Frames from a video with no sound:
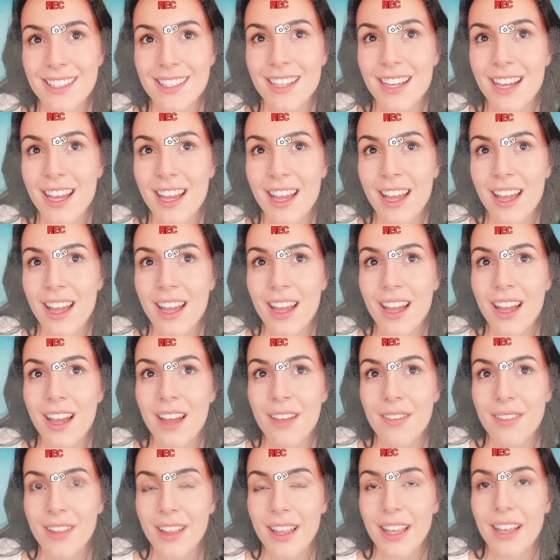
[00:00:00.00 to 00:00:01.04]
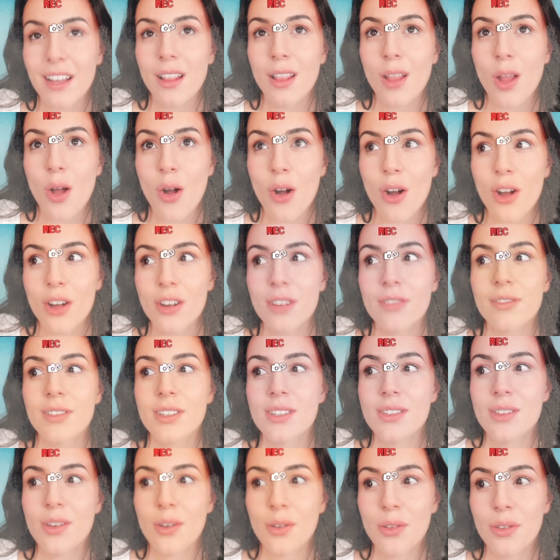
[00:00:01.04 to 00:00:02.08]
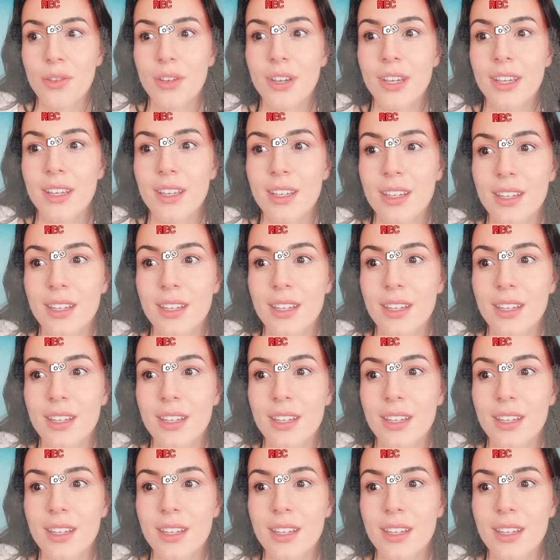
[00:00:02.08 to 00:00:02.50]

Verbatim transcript: I feel like a lot of us go through it.